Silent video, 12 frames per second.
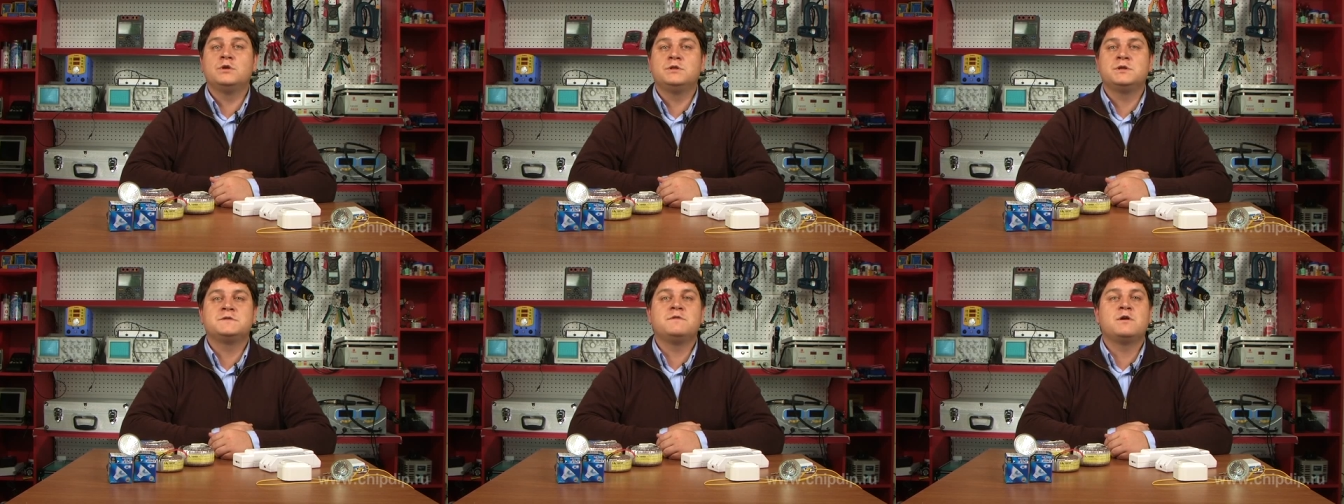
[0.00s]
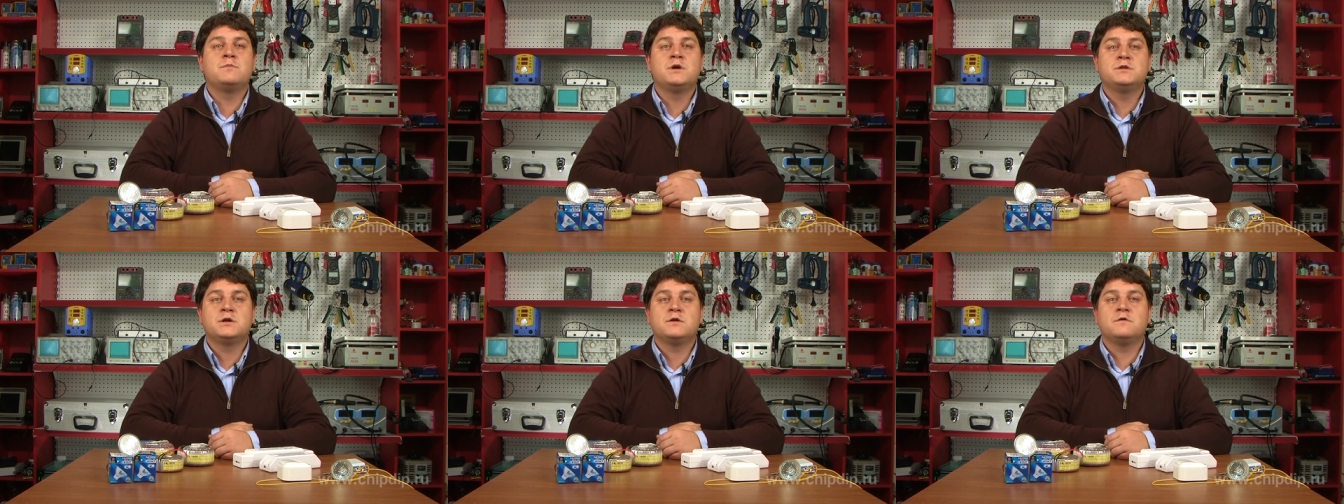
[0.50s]
it can be
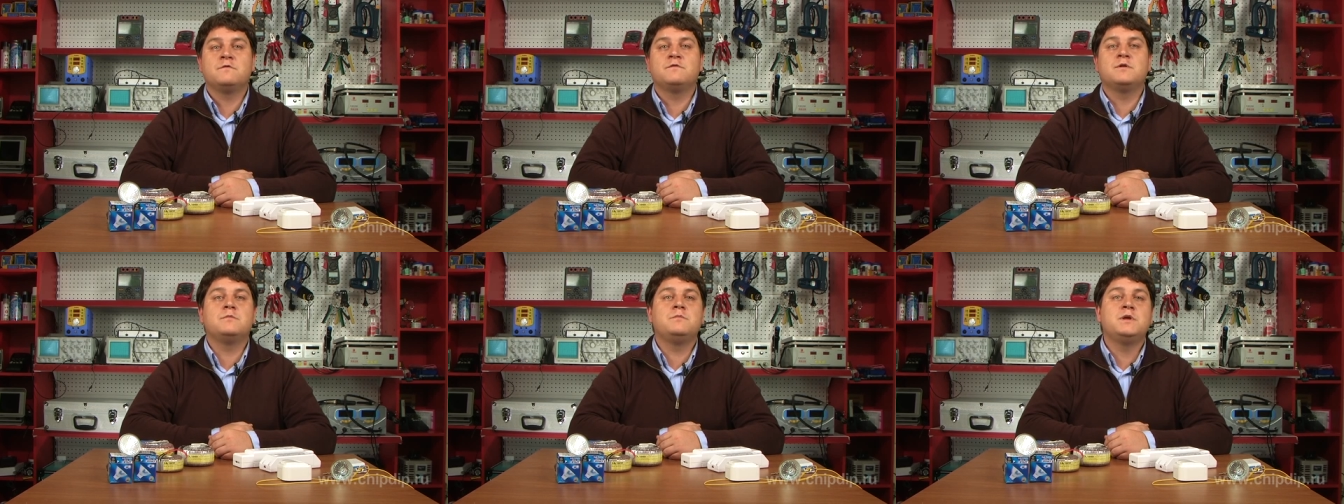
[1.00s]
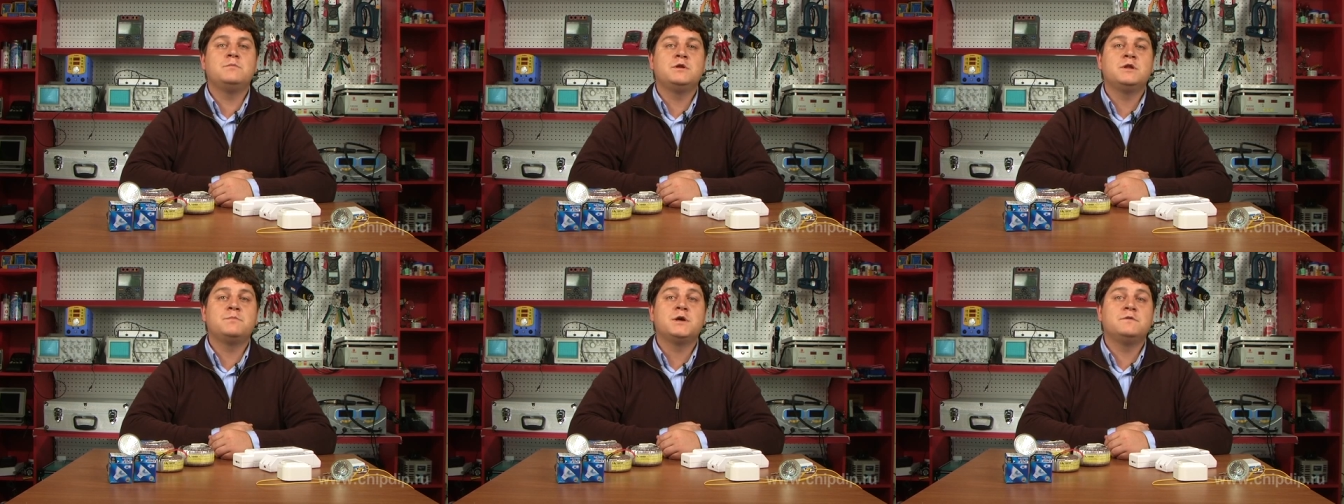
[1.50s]
used in
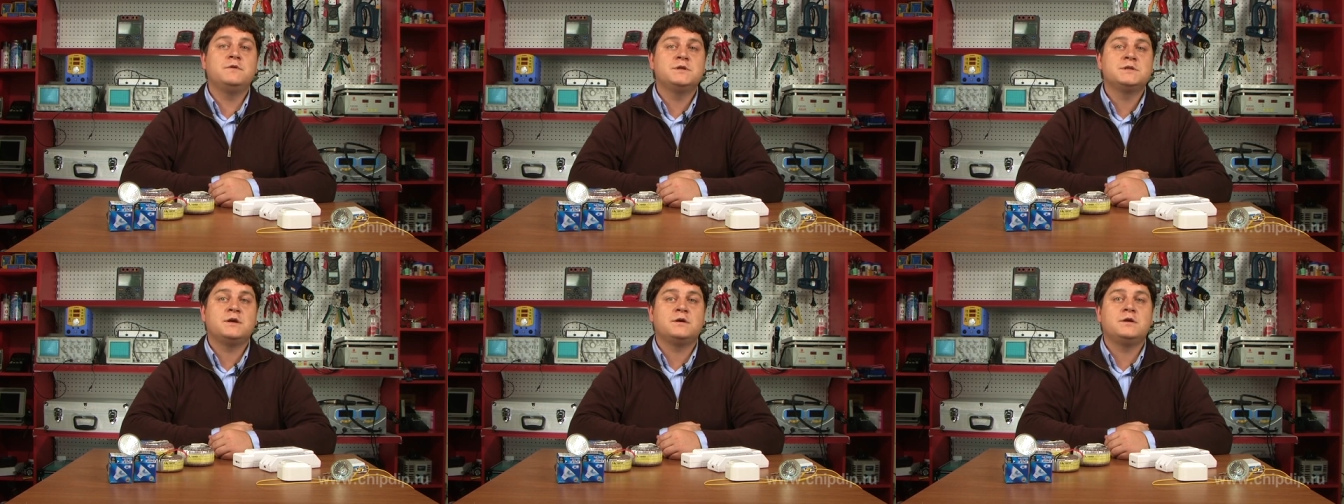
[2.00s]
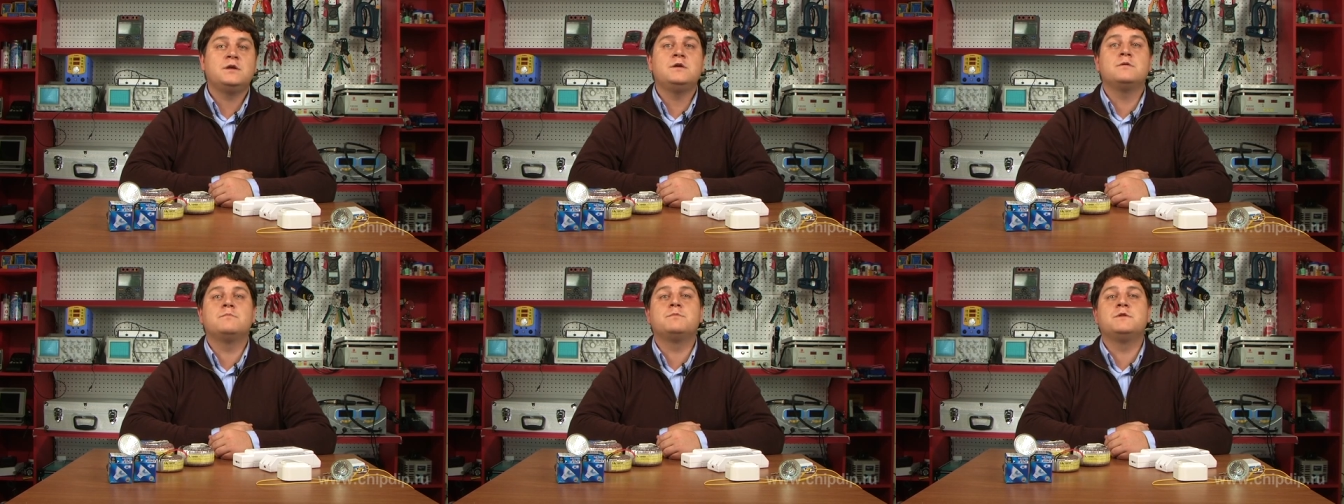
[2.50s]
furniture,
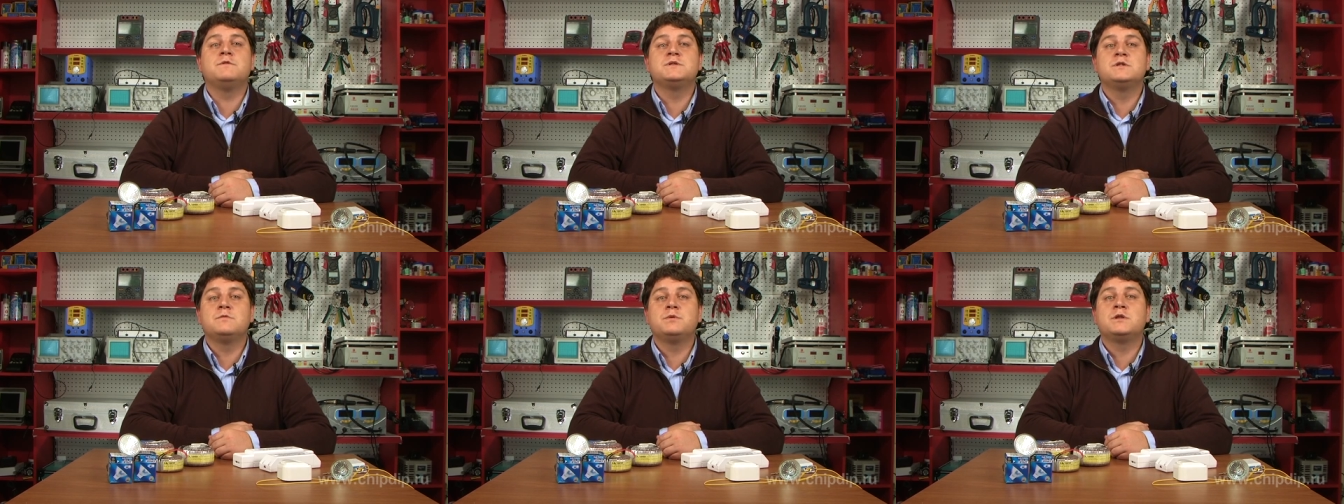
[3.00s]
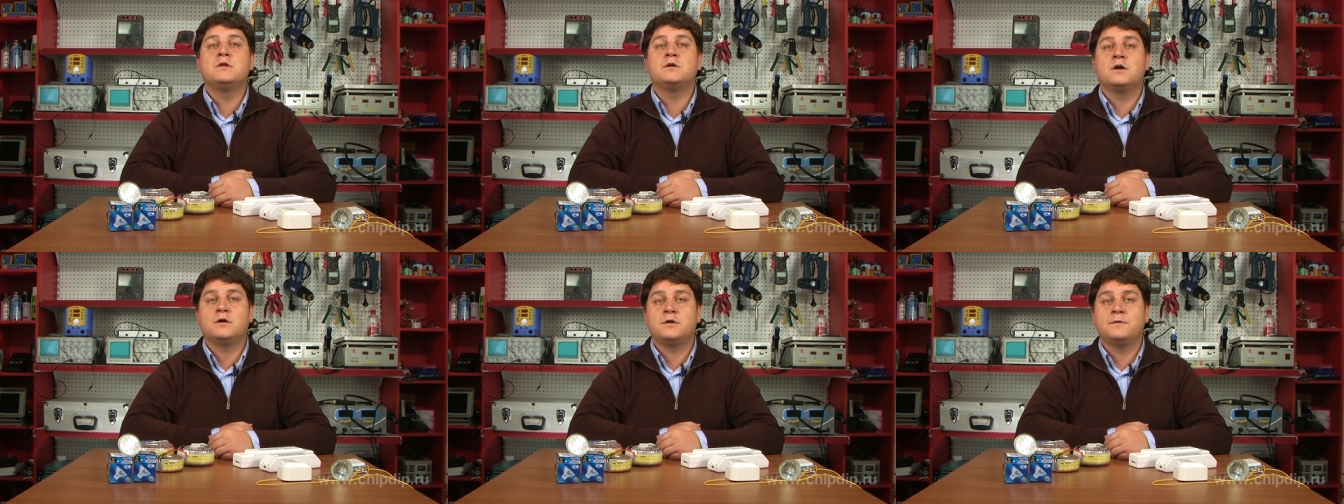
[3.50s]
lighting, and
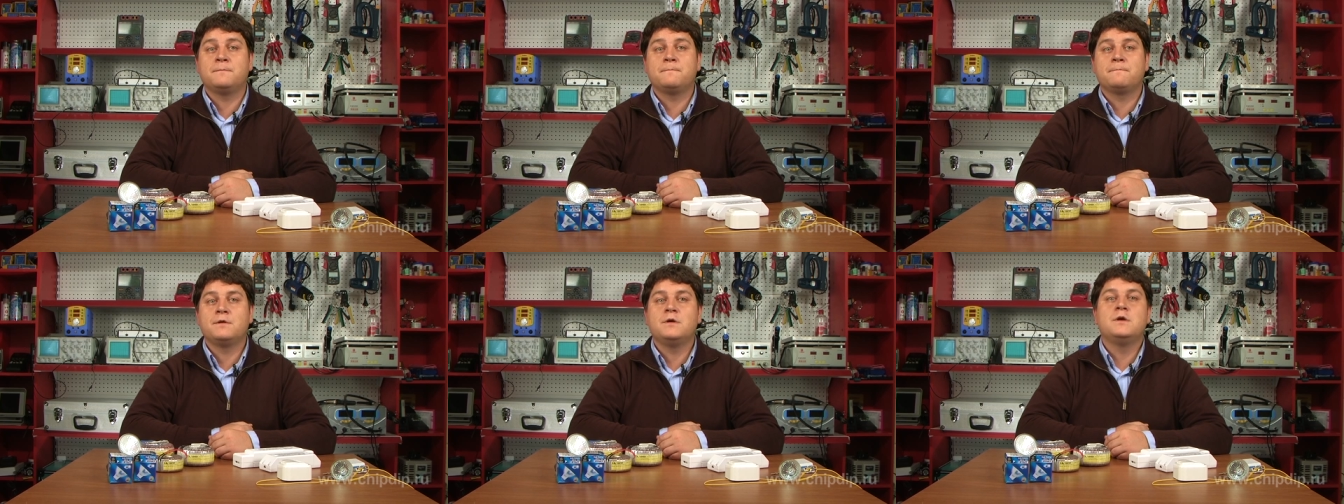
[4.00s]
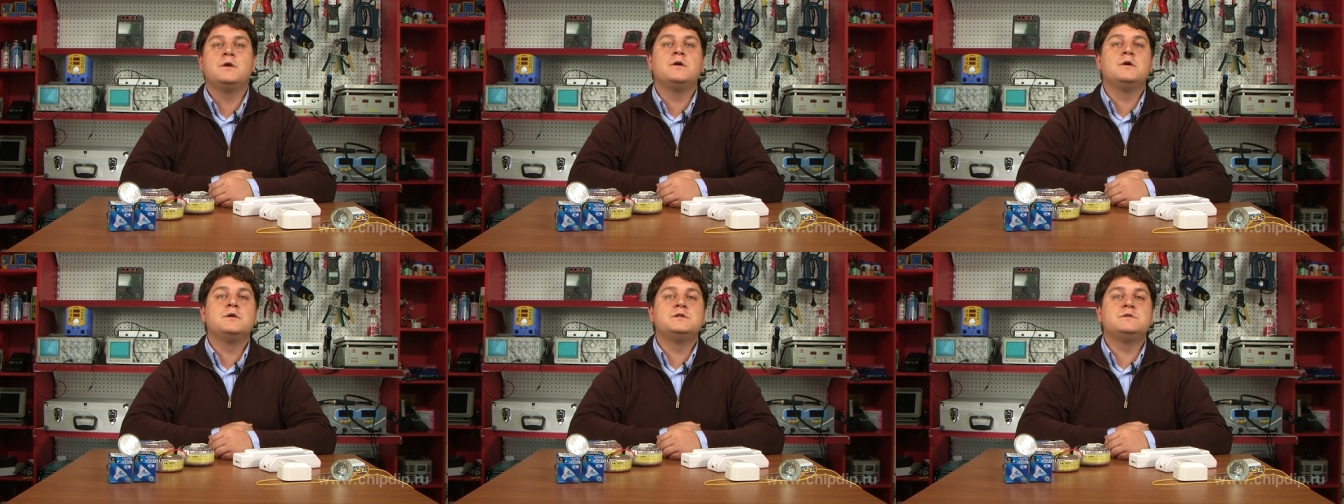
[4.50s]
suspended ceilings.